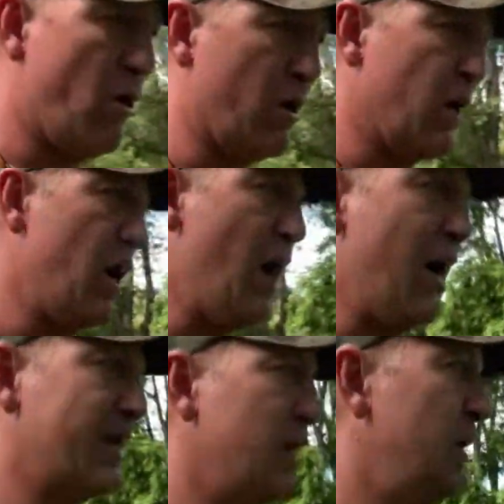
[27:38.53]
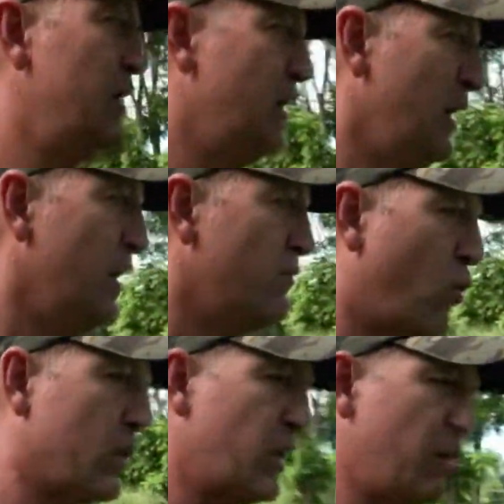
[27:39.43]
hot
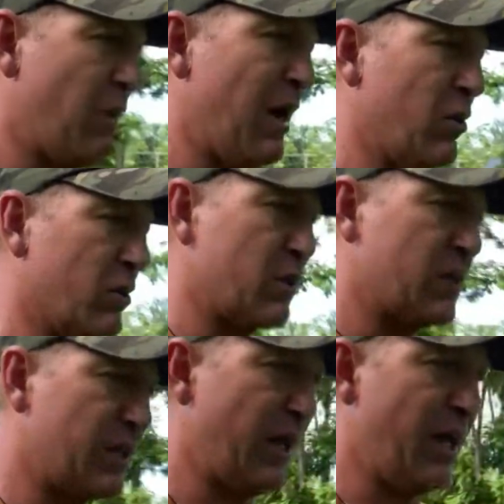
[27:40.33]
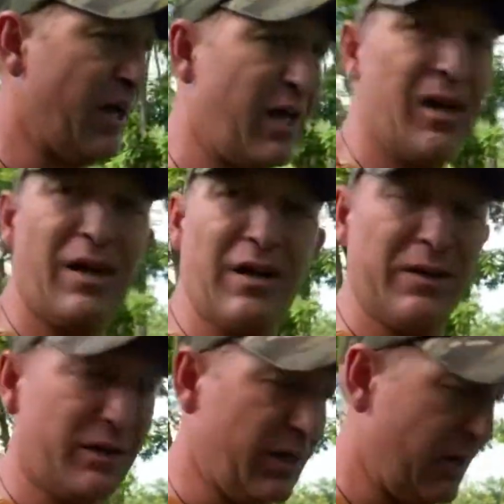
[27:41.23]
fourteen mile today, and uh,